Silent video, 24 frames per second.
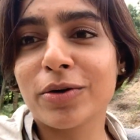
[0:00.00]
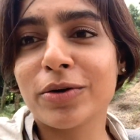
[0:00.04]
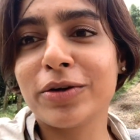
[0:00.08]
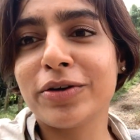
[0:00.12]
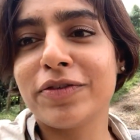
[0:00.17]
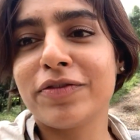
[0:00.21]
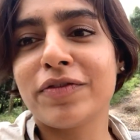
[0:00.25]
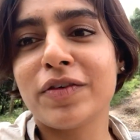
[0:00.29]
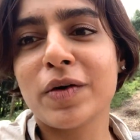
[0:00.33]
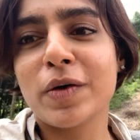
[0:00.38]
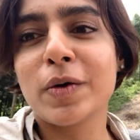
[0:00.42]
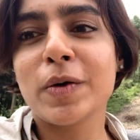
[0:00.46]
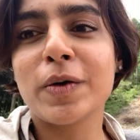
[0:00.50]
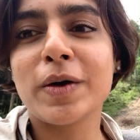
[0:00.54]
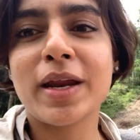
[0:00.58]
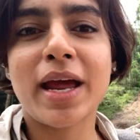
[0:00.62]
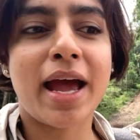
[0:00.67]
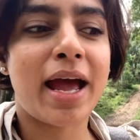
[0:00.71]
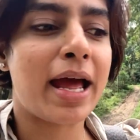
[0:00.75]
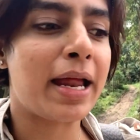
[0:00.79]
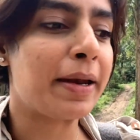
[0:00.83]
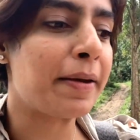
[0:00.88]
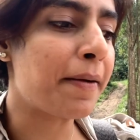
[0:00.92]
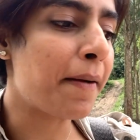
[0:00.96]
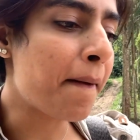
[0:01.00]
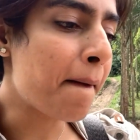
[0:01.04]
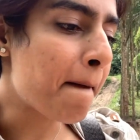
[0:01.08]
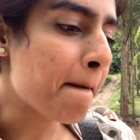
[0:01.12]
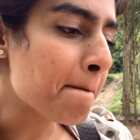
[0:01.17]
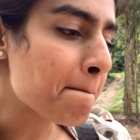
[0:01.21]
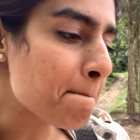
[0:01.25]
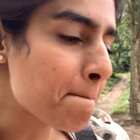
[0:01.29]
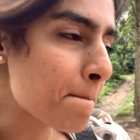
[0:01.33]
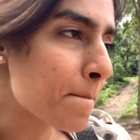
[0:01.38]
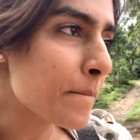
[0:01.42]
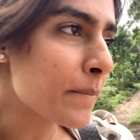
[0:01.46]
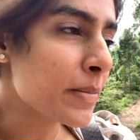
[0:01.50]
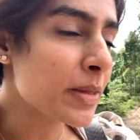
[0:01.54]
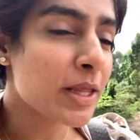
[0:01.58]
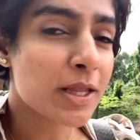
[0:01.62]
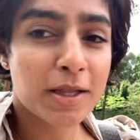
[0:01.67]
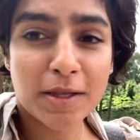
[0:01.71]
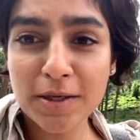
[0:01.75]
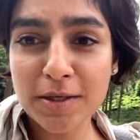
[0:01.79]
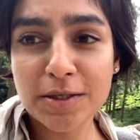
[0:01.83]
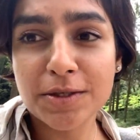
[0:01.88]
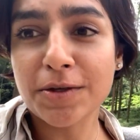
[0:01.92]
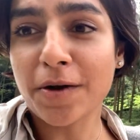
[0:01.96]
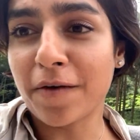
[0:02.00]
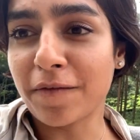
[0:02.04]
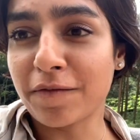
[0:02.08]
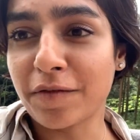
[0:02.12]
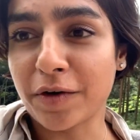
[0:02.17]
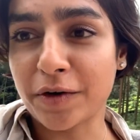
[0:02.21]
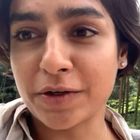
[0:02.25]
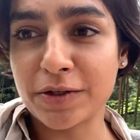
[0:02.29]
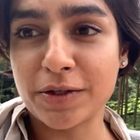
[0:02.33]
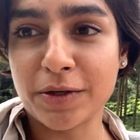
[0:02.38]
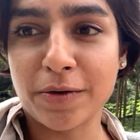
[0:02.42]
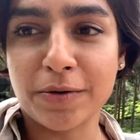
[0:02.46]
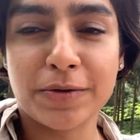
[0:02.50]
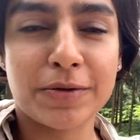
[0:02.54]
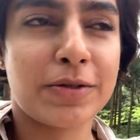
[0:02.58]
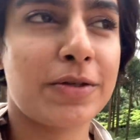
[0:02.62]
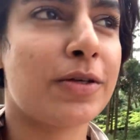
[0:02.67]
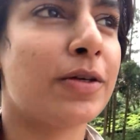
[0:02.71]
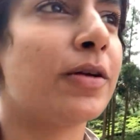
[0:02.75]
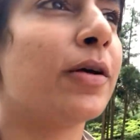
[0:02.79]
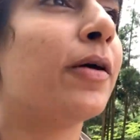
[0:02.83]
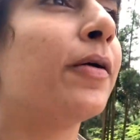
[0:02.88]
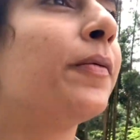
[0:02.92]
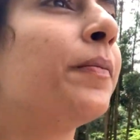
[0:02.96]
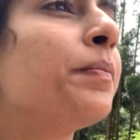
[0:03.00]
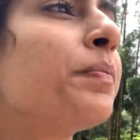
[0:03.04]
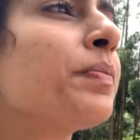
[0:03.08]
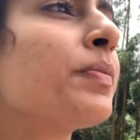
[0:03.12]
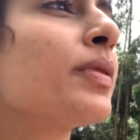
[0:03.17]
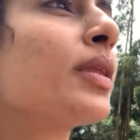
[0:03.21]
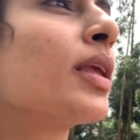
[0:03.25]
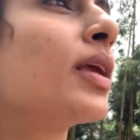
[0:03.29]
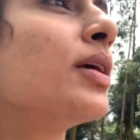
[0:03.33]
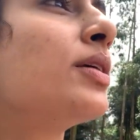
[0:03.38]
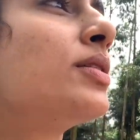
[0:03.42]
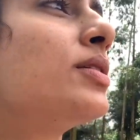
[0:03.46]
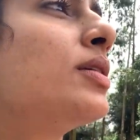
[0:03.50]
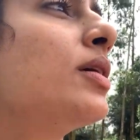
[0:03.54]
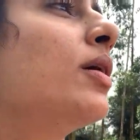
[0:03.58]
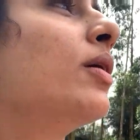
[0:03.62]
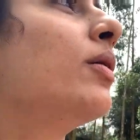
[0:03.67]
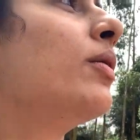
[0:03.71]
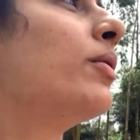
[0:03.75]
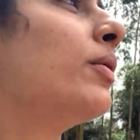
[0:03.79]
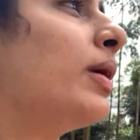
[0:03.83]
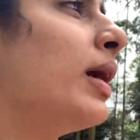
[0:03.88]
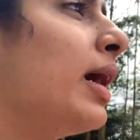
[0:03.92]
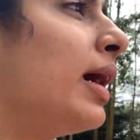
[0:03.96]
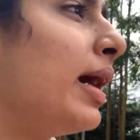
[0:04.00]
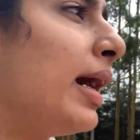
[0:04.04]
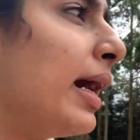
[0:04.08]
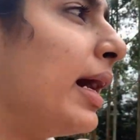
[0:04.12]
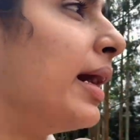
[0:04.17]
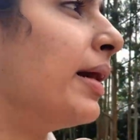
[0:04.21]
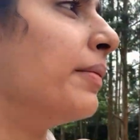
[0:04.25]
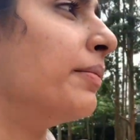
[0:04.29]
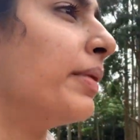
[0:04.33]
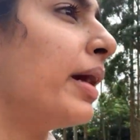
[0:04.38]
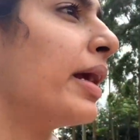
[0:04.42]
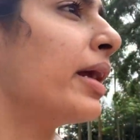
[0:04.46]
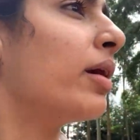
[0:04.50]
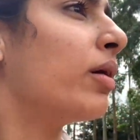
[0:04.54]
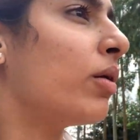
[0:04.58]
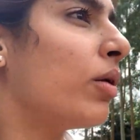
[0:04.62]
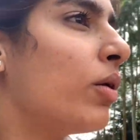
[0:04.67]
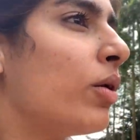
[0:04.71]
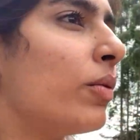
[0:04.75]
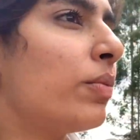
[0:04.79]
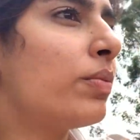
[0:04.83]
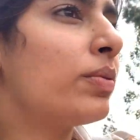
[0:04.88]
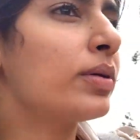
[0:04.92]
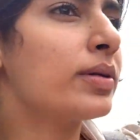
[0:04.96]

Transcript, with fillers: good food, and discomfort comfort zones, you know. So, uh, um, I hope